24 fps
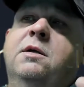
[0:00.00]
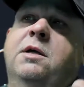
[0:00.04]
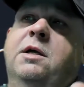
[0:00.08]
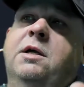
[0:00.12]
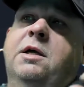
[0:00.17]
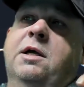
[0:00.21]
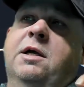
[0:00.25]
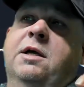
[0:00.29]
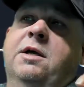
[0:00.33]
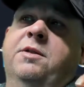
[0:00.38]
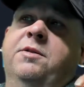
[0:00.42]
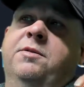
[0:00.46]

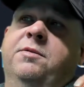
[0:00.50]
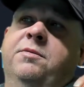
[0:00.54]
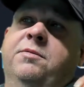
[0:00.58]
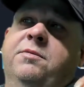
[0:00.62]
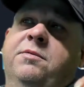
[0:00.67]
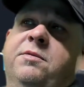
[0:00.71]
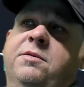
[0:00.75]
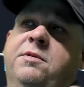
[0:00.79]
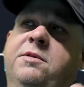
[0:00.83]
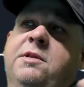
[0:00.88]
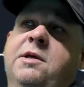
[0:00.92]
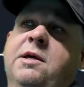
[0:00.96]

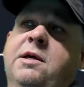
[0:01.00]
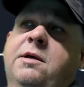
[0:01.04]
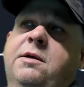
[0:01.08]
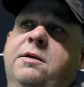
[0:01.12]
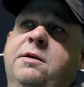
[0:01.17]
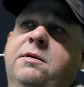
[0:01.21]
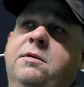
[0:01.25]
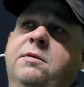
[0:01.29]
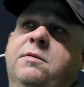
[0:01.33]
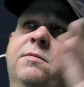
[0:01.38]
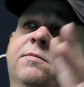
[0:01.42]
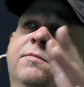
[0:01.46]
and
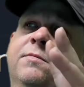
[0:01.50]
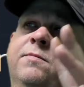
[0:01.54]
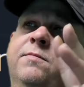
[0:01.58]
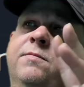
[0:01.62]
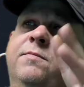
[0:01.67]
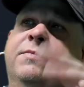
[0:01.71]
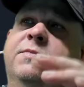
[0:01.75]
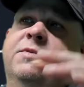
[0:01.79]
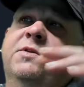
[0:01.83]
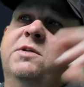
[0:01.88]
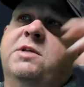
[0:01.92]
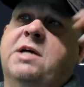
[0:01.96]
then
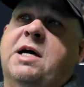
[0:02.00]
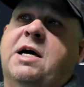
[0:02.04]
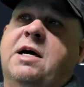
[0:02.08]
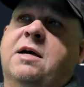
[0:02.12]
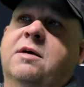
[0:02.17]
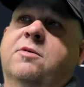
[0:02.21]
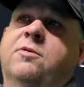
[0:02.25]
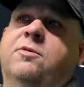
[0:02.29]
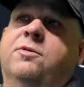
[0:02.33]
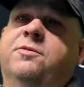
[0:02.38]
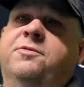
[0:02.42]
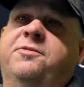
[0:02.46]

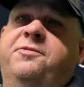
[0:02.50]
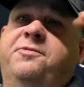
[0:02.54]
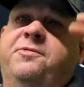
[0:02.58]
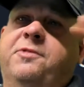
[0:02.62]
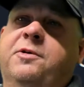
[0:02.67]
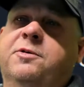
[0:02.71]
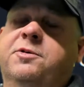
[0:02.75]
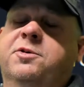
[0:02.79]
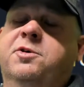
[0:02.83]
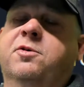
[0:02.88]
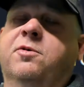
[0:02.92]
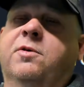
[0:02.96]
toggle
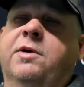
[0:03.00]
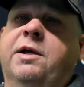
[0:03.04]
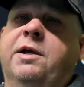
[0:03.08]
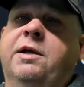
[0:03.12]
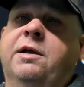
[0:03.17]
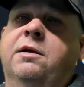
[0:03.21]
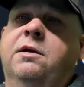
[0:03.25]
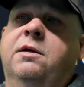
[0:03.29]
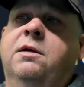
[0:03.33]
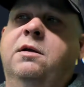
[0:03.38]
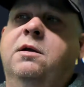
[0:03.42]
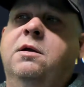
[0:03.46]
full
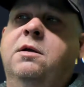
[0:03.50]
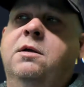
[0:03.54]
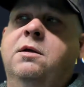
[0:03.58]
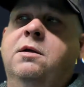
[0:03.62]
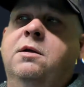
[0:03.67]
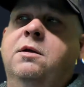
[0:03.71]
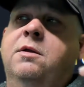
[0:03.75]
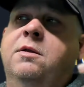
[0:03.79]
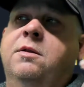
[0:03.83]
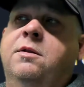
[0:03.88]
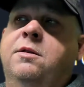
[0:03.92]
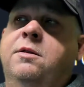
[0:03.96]
screen.
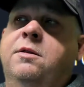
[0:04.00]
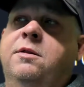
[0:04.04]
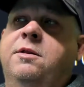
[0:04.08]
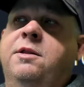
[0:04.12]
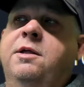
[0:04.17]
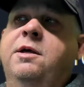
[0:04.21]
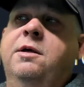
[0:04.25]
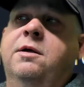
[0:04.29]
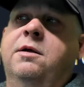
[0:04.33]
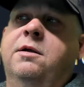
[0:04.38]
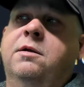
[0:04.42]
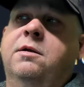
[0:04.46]

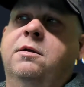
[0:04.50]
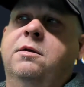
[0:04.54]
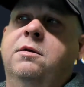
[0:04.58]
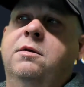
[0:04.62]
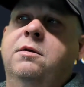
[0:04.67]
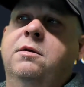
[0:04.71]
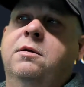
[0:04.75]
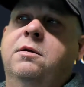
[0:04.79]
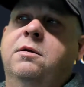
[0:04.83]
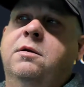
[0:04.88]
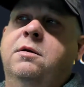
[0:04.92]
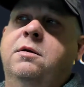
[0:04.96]
Then
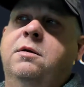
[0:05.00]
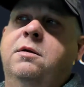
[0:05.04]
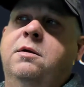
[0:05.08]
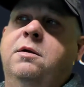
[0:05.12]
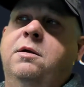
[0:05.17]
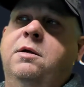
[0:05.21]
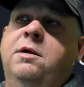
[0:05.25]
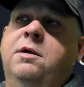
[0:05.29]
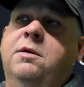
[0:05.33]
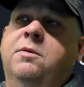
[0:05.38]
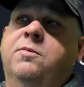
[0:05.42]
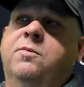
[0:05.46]

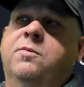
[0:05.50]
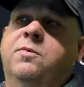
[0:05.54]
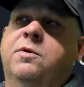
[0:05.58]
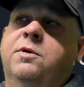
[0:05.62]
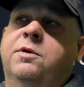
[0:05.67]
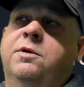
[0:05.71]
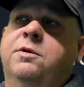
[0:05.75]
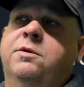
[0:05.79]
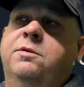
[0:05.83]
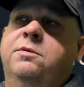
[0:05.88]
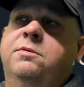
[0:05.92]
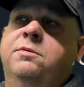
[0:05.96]
it
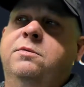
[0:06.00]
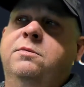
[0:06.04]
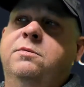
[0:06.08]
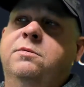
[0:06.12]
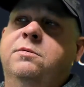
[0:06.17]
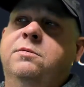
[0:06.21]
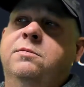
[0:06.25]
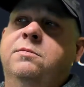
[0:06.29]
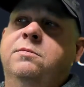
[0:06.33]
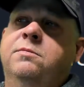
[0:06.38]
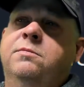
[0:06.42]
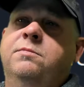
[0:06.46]
would
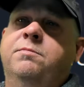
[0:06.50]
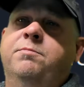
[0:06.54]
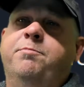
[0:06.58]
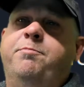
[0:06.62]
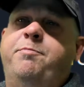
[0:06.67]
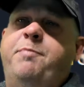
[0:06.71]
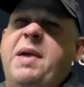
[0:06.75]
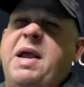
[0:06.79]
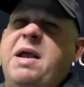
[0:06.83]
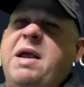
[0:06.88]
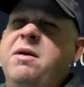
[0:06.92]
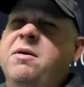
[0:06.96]

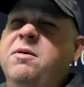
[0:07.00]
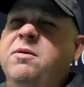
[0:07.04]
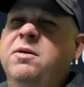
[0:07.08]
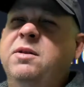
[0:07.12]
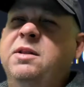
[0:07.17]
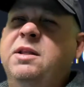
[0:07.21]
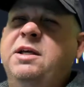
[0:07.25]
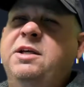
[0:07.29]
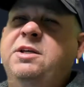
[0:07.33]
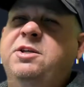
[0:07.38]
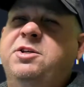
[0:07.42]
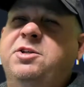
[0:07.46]

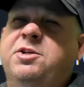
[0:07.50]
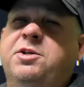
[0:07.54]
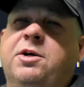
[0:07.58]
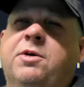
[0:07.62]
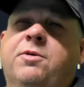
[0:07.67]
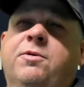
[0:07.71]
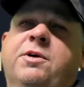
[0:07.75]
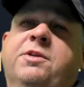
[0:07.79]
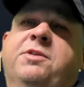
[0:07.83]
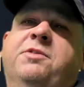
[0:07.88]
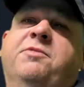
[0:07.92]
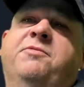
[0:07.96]
barely
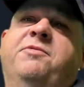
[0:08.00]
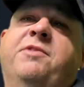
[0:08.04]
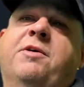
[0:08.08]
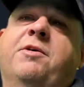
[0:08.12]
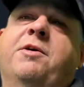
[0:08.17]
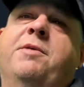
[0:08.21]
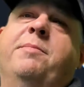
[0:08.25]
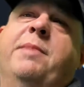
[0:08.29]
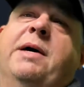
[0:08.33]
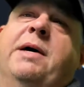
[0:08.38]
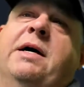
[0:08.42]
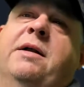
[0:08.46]
show at the
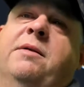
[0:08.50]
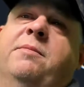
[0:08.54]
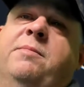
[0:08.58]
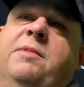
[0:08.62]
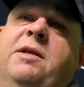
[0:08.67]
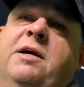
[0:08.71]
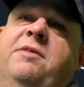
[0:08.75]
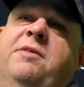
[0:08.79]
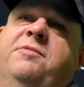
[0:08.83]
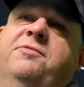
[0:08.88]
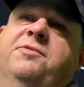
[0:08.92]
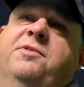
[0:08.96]
very bottom
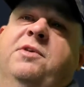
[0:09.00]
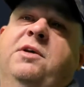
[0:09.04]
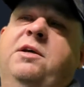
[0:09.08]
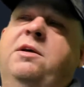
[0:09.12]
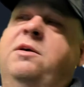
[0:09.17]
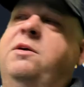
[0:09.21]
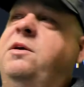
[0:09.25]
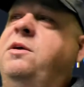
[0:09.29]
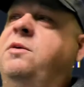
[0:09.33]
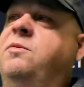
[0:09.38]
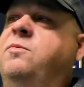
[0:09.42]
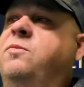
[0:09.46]
left.
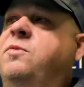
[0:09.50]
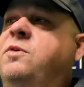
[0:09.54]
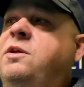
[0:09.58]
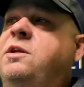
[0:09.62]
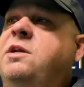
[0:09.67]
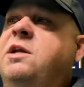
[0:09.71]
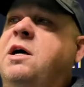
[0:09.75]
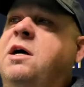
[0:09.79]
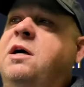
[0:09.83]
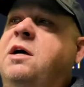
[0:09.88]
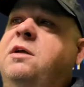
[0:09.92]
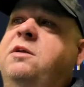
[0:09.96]
It would
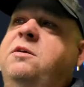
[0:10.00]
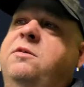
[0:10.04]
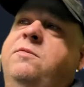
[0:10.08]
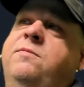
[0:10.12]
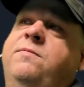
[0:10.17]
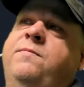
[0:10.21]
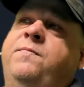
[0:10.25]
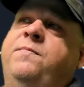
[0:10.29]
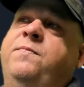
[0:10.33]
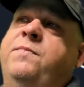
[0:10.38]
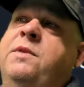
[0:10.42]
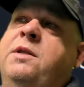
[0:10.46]
not.
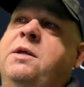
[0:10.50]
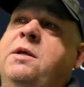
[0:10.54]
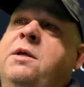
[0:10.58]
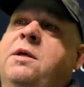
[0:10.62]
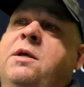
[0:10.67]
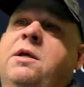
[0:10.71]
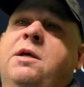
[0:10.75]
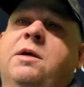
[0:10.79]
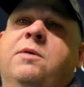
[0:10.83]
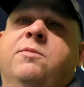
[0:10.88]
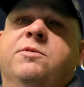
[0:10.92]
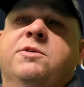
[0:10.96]

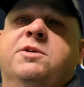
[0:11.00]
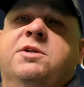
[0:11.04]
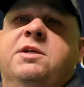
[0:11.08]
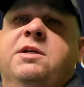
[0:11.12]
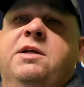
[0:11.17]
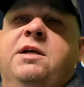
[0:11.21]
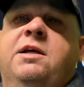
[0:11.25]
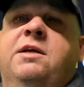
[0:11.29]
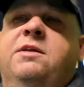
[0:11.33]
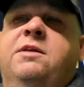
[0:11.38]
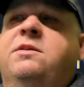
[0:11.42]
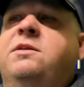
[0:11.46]

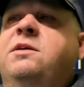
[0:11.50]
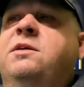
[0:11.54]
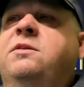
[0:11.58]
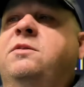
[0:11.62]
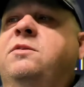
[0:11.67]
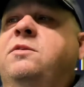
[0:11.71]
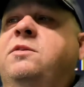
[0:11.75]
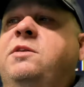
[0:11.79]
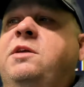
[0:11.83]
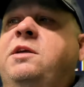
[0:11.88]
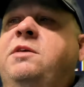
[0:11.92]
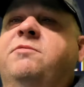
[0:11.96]
It
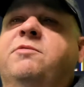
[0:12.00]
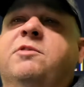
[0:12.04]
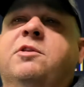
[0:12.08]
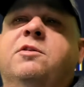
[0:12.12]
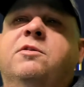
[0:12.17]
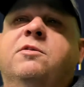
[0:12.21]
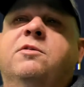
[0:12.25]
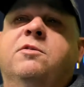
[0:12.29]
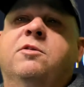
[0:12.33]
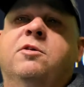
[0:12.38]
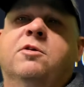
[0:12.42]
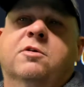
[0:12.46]
didn't
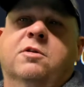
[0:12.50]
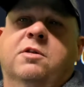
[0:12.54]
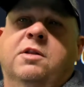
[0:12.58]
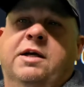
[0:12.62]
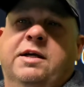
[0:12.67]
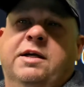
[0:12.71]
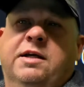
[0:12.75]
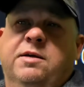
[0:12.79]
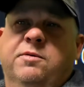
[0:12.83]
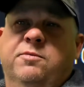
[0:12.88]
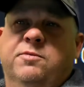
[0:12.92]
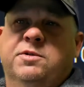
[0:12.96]
even look
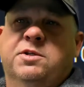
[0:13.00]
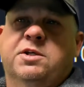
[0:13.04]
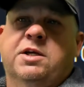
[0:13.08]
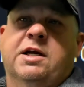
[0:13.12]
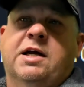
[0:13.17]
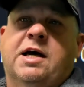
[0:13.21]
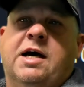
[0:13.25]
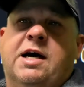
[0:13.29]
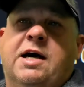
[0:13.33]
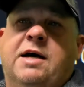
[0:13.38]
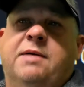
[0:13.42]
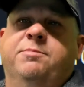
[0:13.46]
like it was an
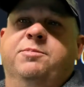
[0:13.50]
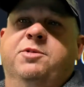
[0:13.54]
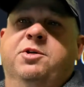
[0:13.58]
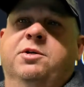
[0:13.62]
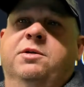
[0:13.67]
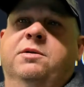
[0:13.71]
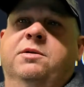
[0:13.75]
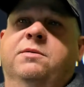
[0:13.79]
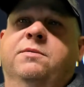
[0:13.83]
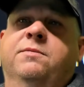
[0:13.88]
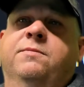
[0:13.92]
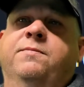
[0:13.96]

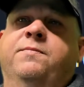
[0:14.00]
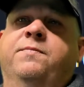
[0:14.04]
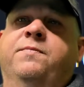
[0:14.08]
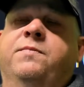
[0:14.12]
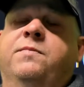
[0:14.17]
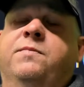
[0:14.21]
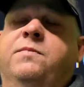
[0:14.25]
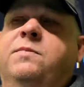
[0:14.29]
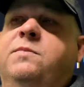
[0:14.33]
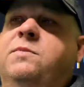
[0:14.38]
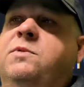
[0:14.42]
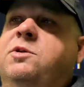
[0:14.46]
option.
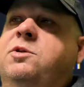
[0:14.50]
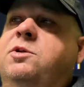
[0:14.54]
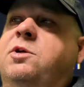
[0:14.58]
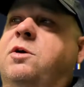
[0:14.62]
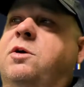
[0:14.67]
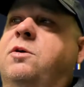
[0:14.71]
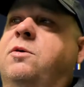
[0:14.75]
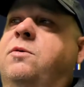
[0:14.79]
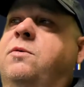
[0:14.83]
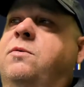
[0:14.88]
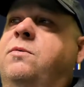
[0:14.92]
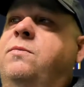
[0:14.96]

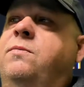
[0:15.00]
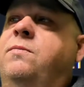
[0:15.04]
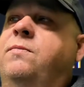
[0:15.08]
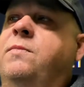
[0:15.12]
So,